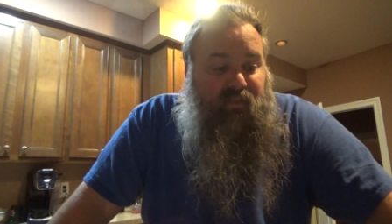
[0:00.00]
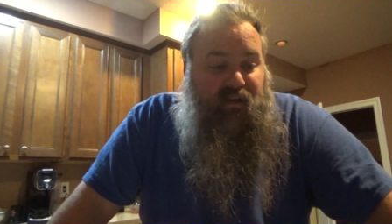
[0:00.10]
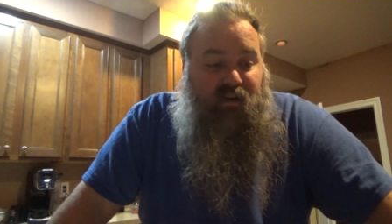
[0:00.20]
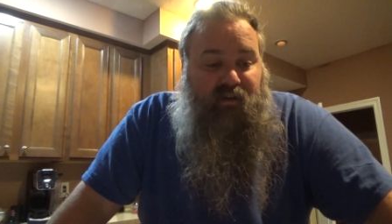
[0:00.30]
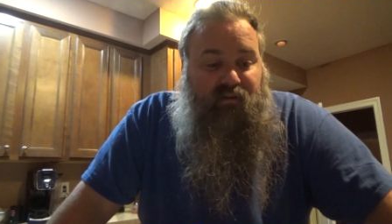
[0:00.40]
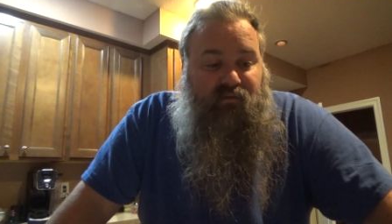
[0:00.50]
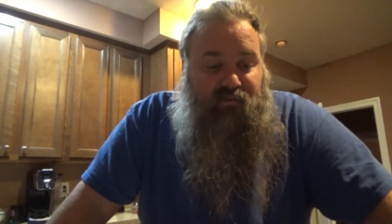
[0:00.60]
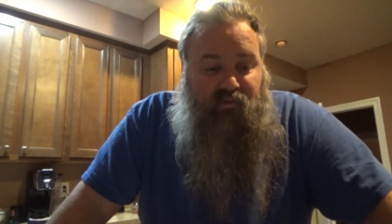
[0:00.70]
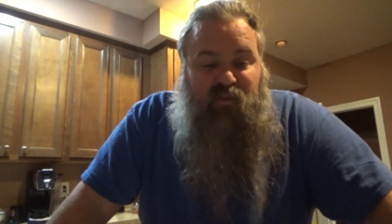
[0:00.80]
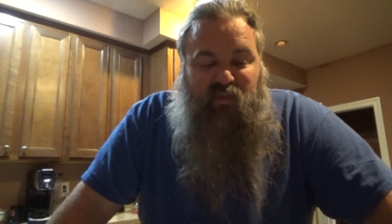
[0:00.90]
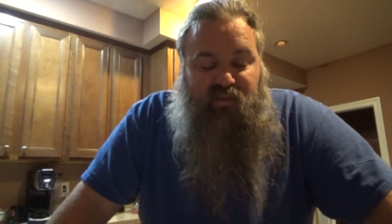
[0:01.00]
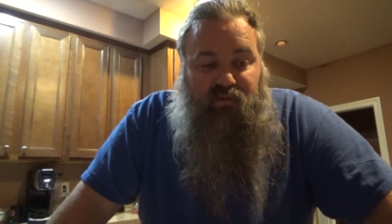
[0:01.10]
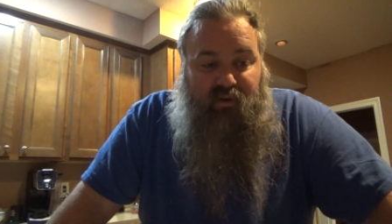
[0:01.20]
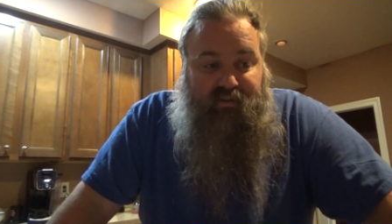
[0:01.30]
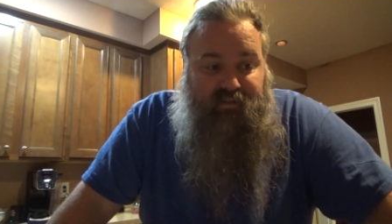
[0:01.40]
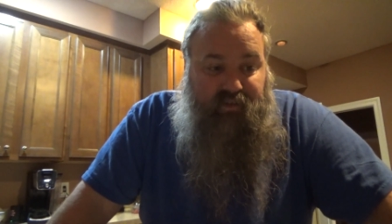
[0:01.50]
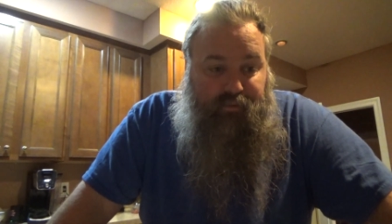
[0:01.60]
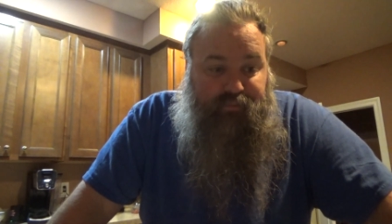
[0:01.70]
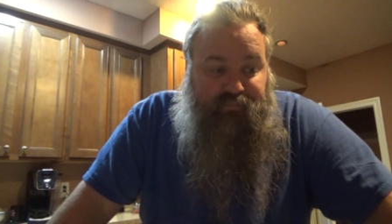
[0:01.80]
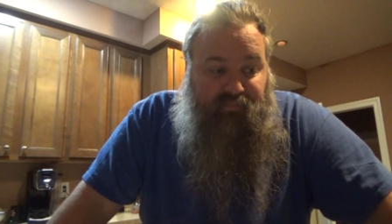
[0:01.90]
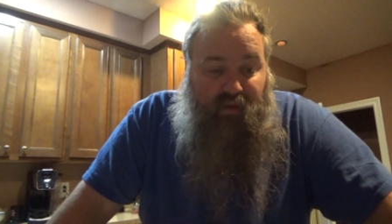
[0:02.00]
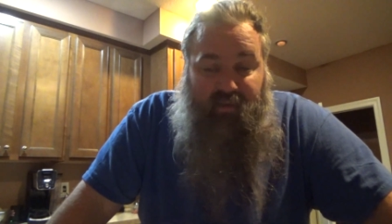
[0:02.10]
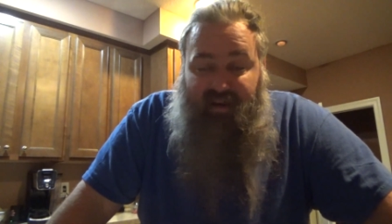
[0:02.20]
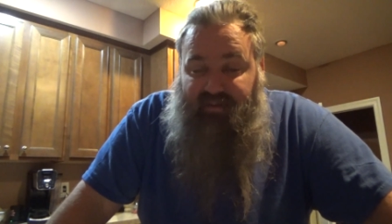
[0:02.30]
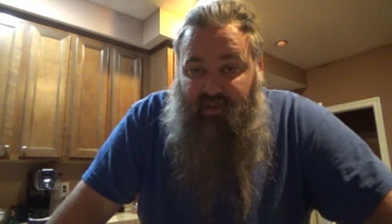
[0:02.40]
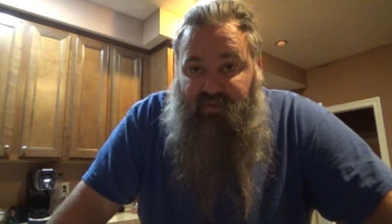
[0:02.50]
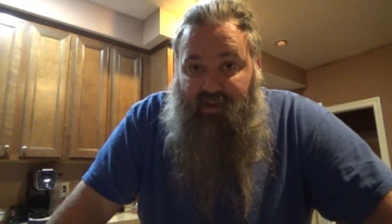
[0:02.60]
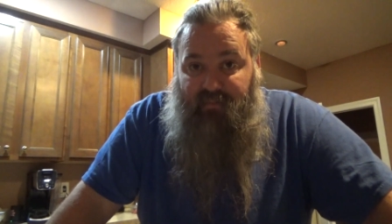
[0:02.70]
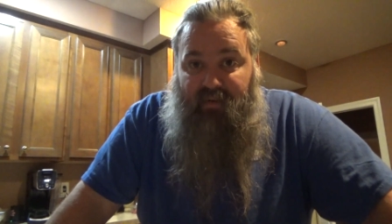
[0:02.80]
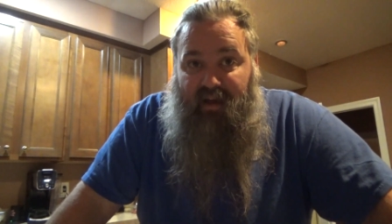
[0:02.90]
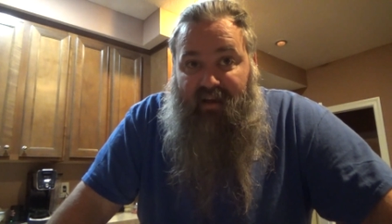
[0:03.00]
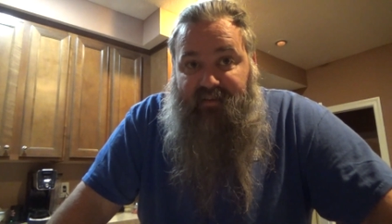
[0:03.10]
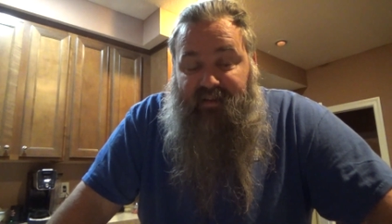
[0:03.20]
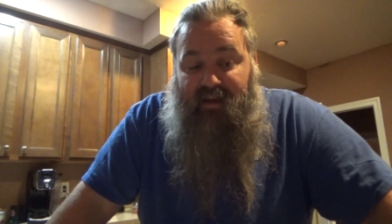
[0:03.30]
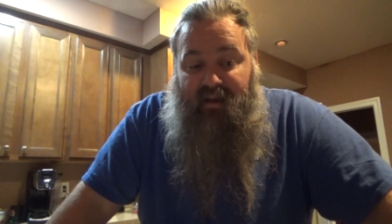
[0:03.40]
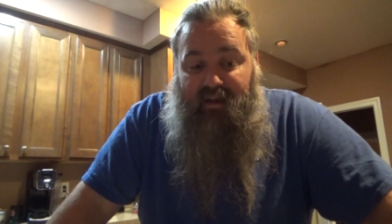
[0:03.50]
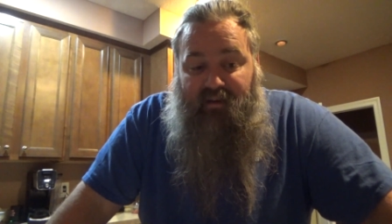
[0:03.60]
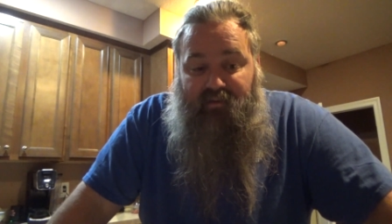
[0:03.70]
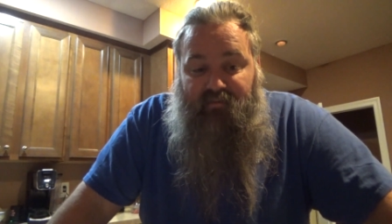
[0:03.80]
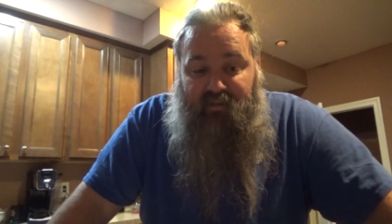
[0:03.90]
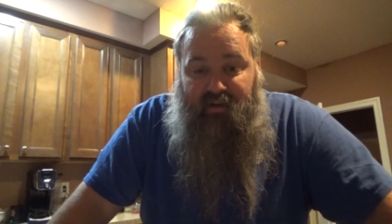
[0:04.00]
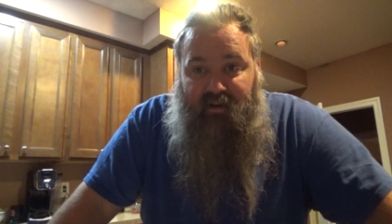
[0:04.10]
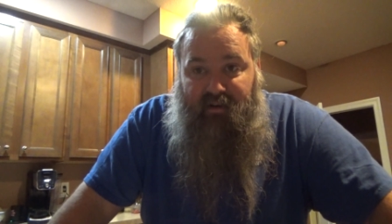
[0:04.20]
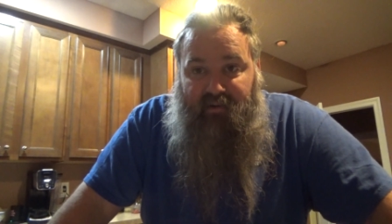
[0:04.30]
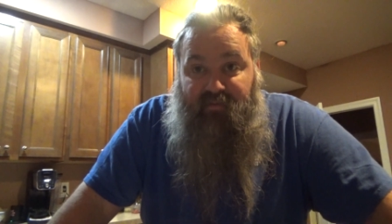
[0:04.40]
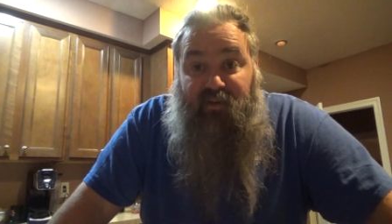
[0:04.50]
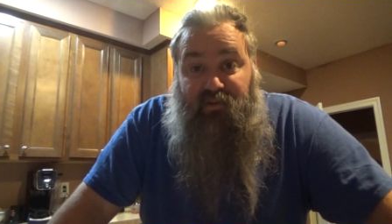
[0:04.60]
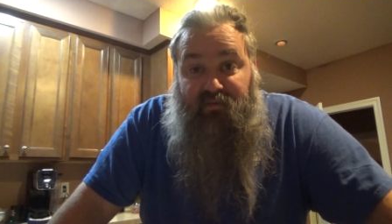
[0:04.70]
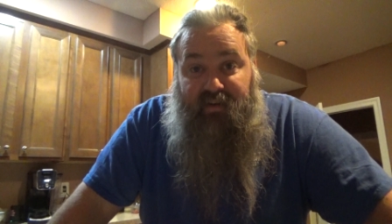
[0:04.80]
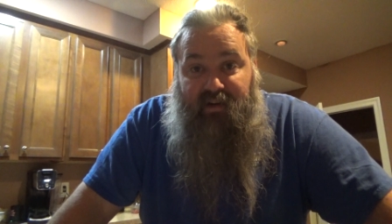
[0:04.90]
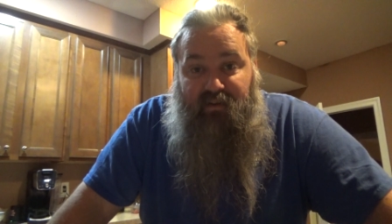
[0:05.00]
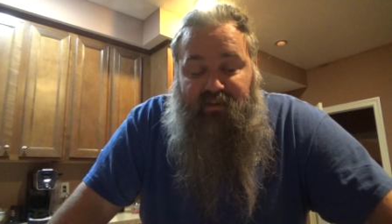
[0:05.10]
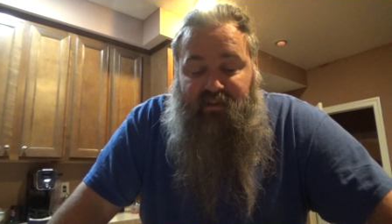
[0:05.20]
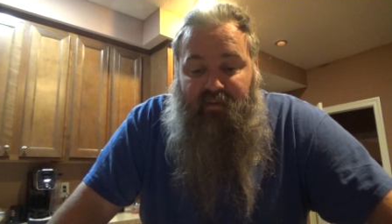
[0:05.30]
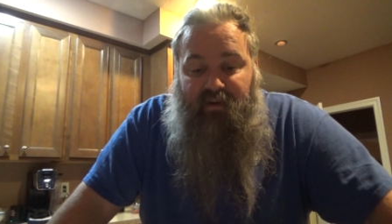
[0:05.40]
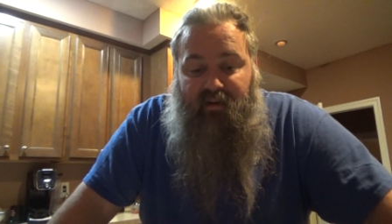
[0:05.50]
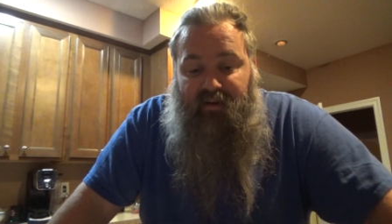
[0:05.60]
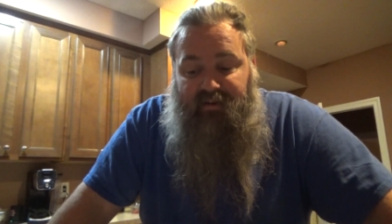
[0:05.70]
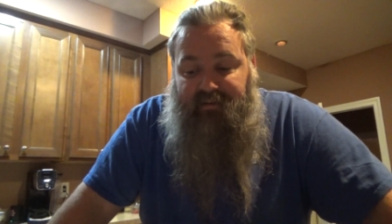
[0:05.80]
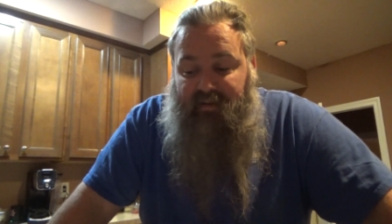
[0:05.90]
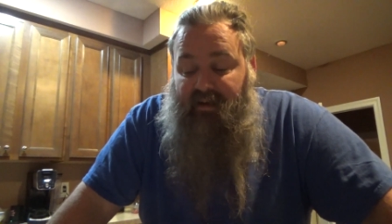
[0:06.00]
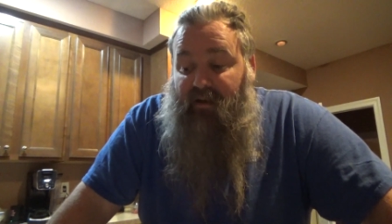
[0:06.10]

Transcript: uh, Christmas stories. So I'm going to get those up as a, uh, a feature video that's going to be on here.